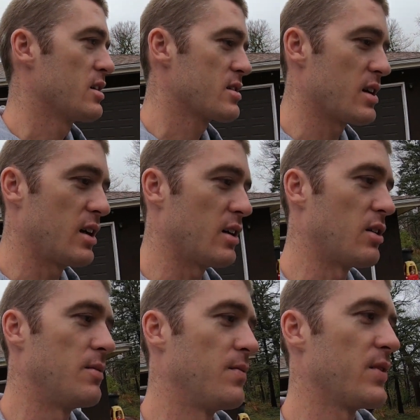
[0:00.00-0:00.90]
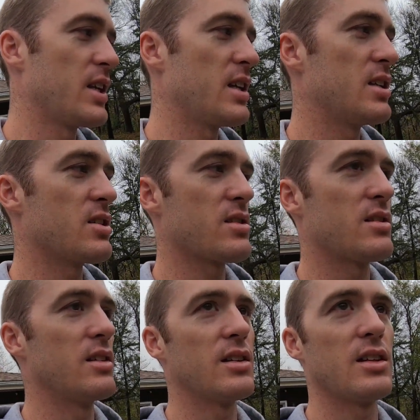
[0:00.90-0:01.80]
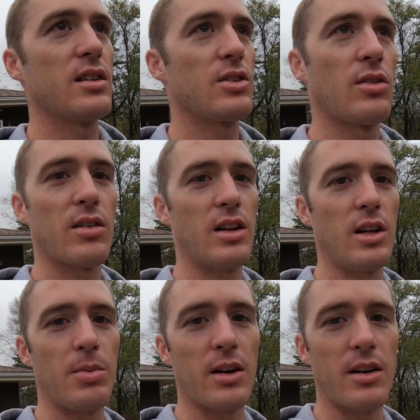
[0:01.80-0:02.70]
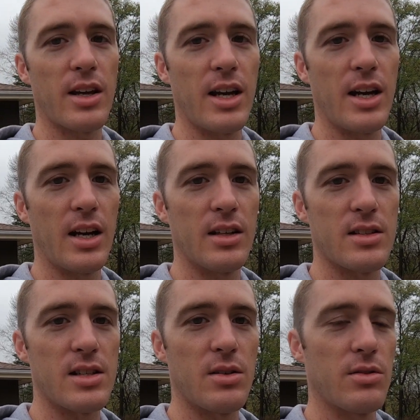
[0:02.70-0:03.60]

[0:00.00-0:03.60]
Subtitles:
So he just tore it all apart again to see